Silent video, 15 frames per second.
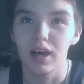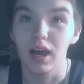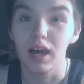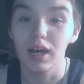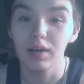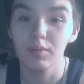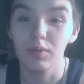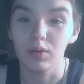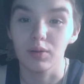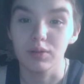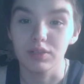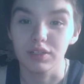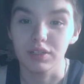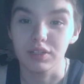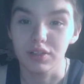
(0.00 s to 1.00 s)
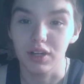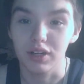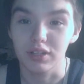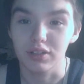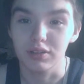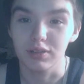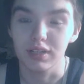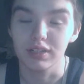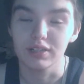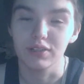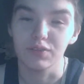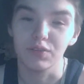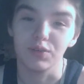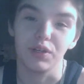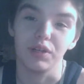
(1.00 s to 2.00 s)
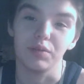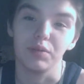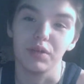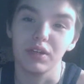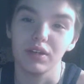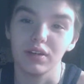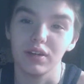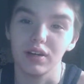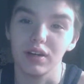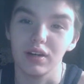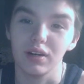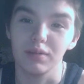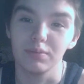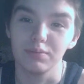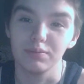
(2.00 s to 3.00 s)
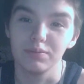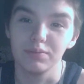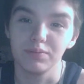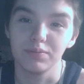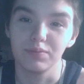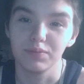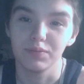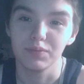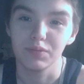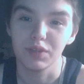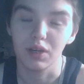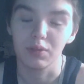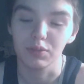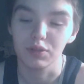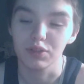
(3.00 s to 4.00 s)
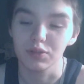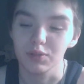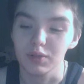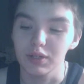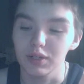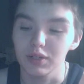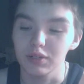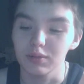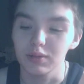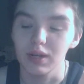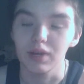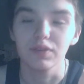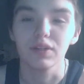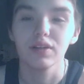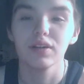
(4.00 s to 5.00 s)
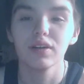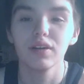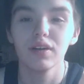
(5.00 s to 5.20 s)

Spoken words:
I am always here to talk to you guys if you need me. Tumblr, Twitter, whatever.